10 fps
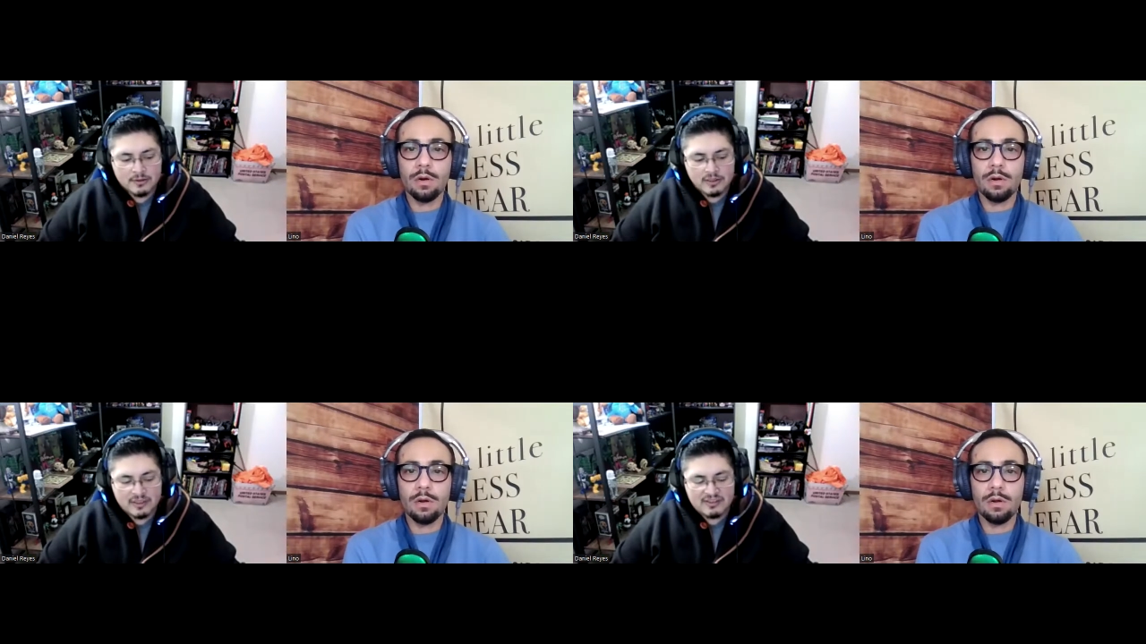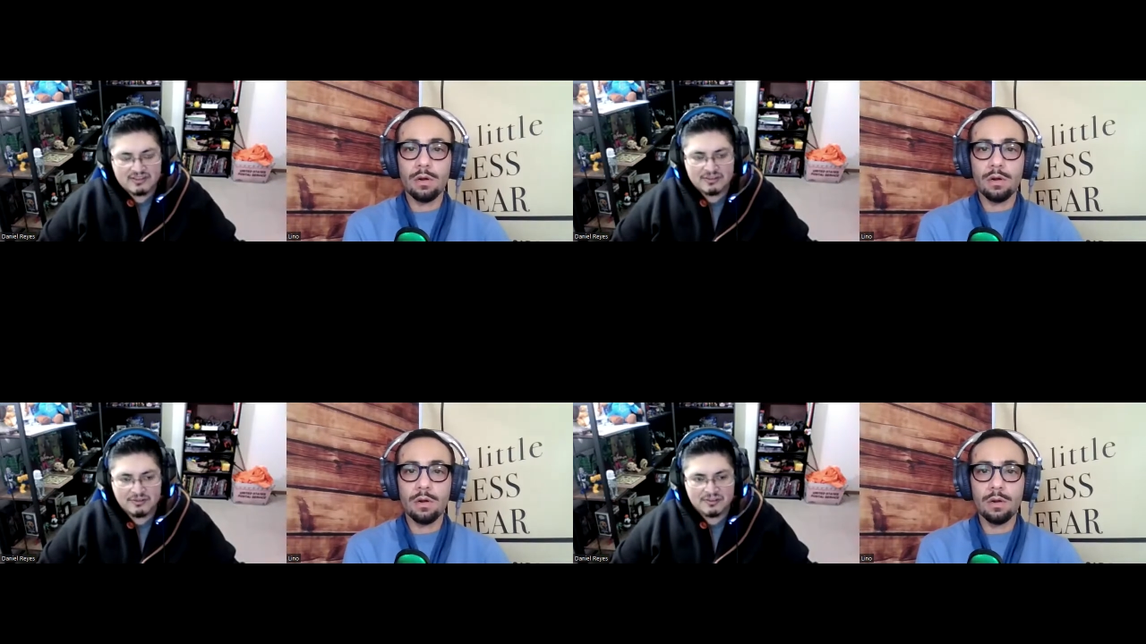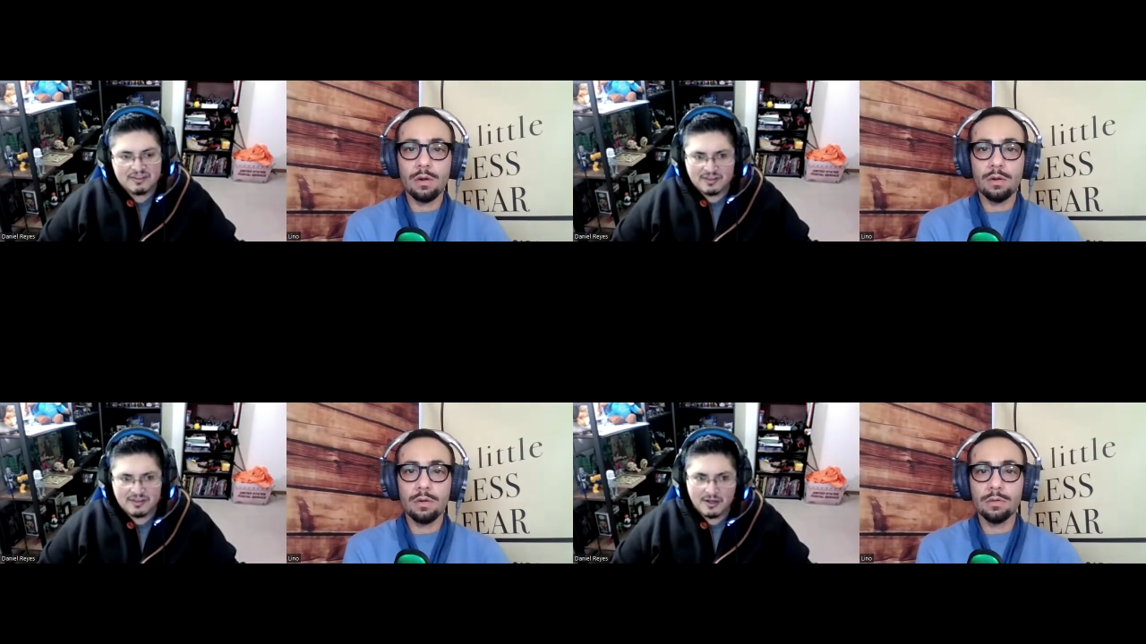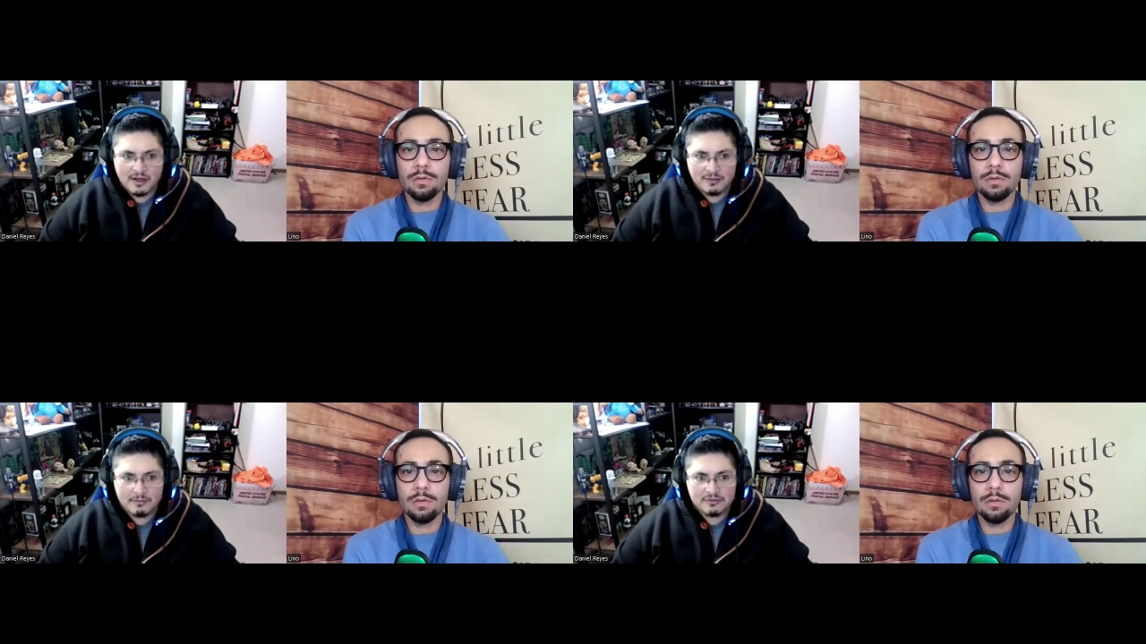Speaker 1: it's still set
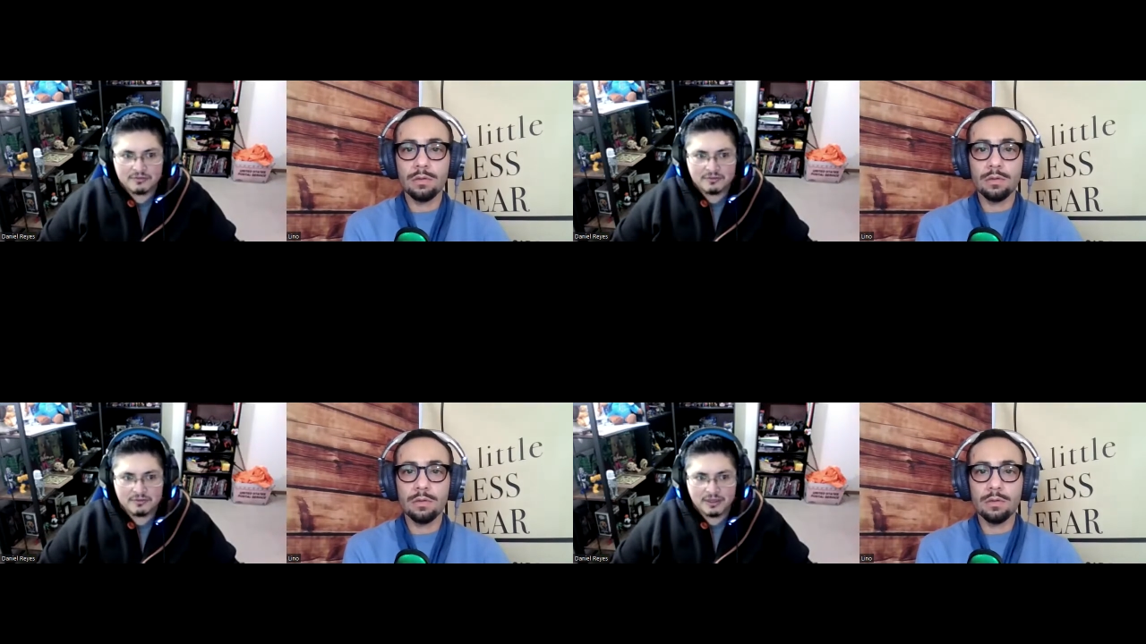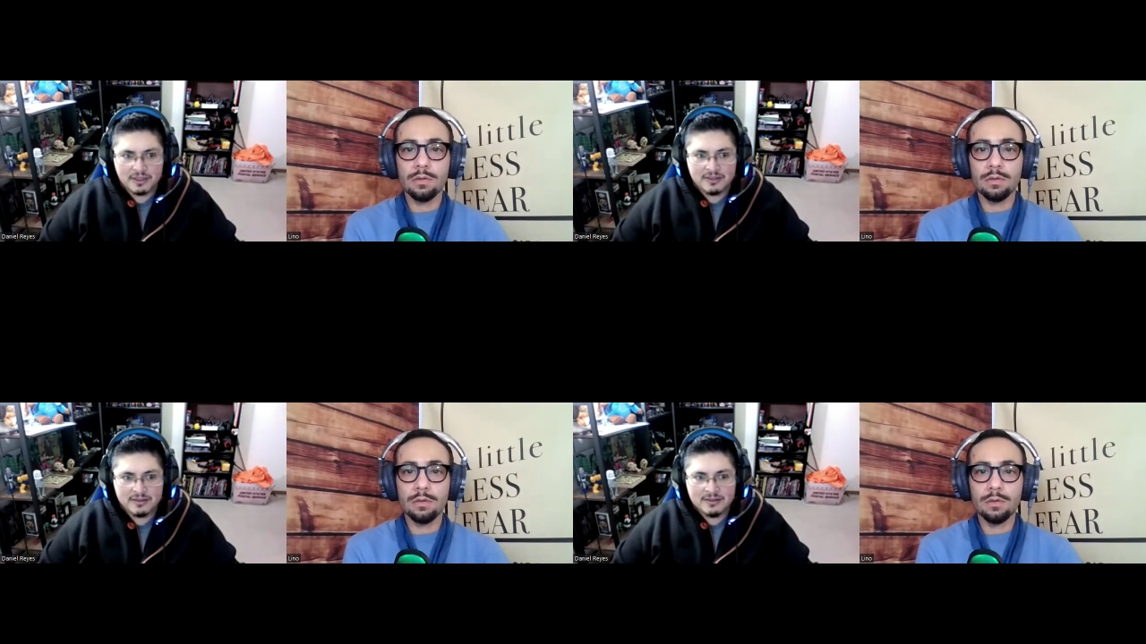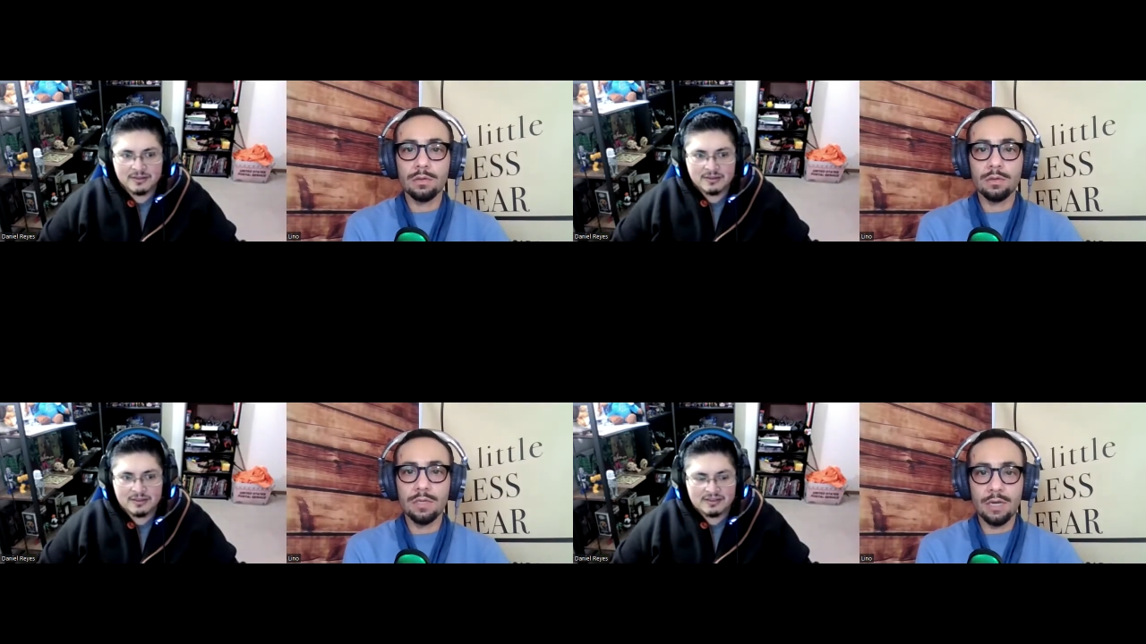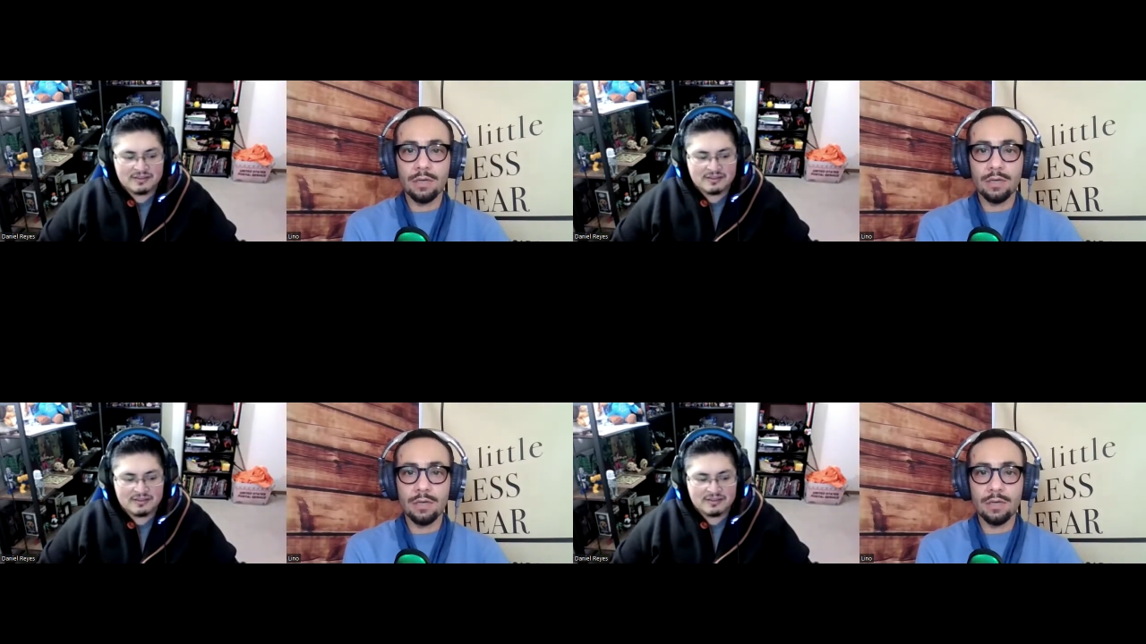times right it's yeah.